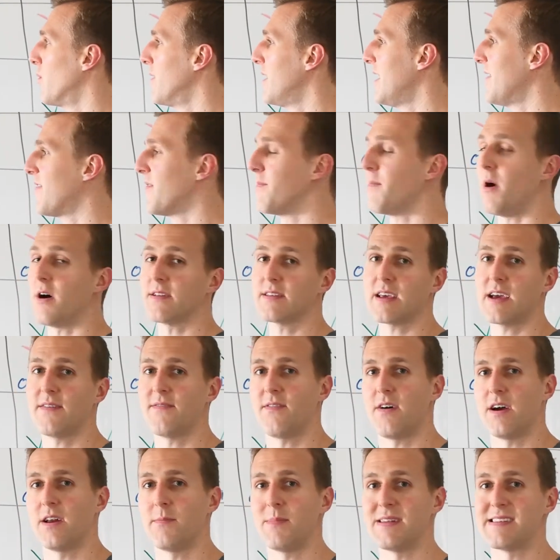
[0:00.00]
if a
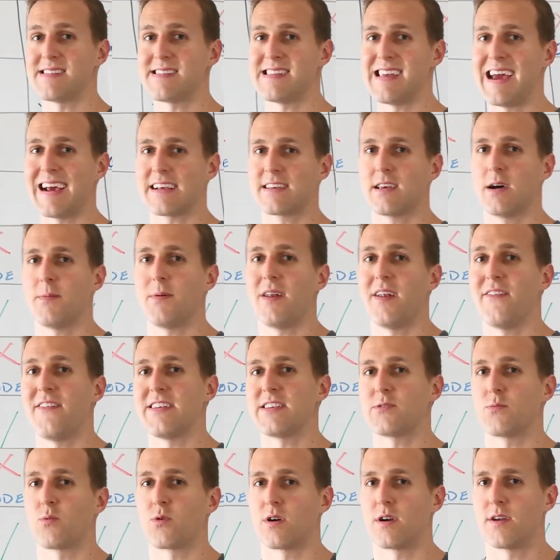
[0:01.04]
multivitamin stacks up and
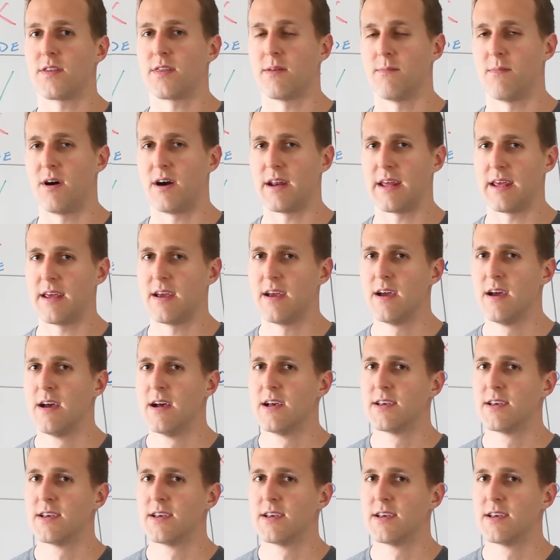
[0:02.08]
it's worth the money.